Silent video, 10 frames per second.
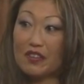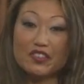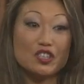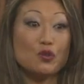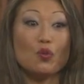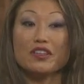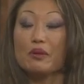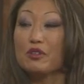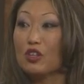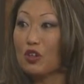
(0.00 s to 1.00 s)
obviously you
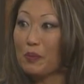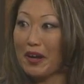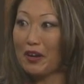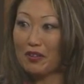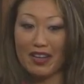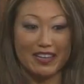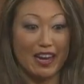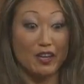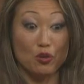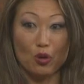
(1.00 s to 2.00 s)
want them to look better
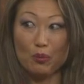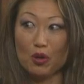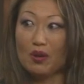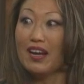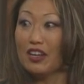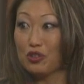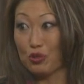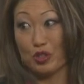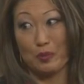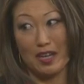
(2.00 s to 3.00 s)
and normal as
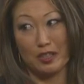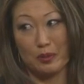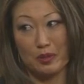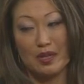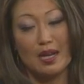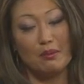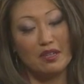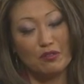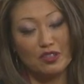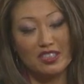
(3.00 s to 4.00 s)
soon as possible.
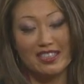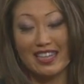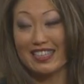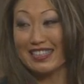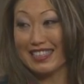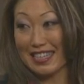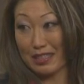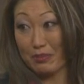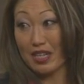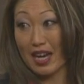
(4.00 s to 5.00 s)
But unfortunately that does
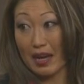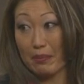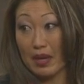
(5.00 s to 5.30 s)
take some time.